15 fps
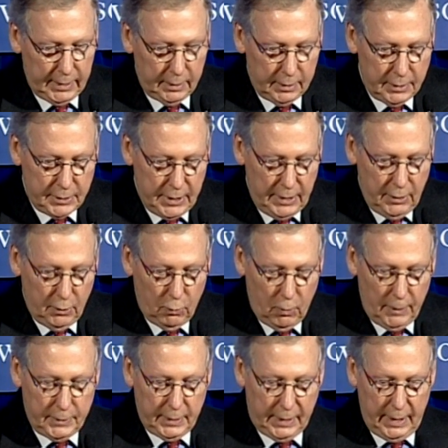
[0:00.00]
And we can
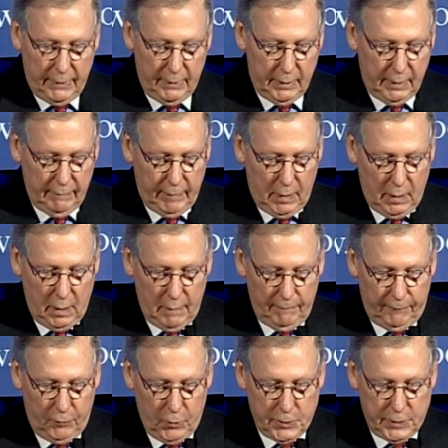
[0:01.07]
continue to work together to give
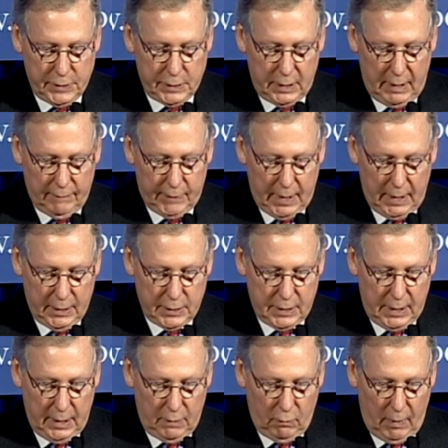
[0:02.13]
our armed forces in
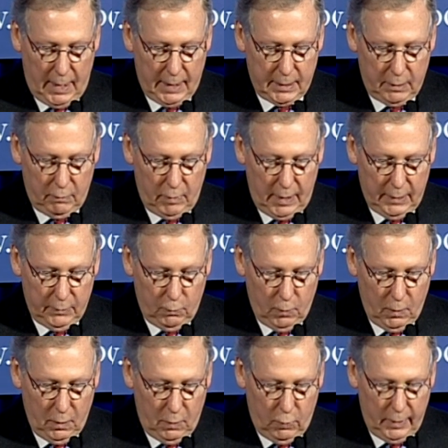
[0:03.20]
Afghanistan, Iraq, and
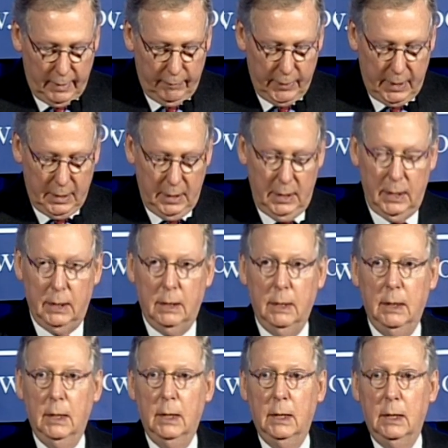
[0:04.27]
around the world whatever they
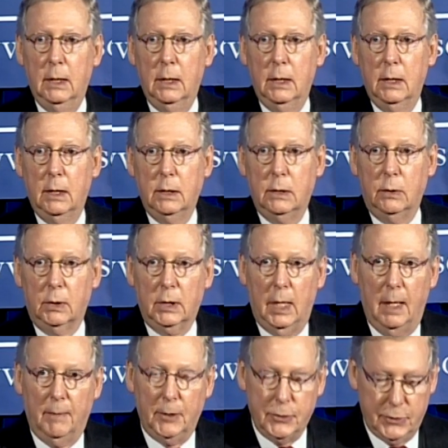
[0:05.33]
need
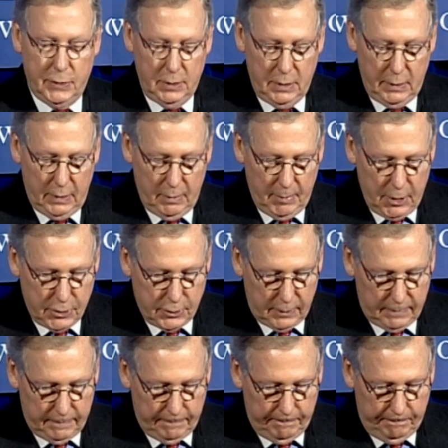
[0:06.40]
to accomplish their
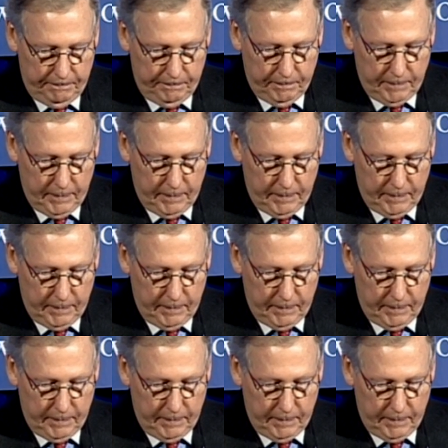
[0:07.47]
mission.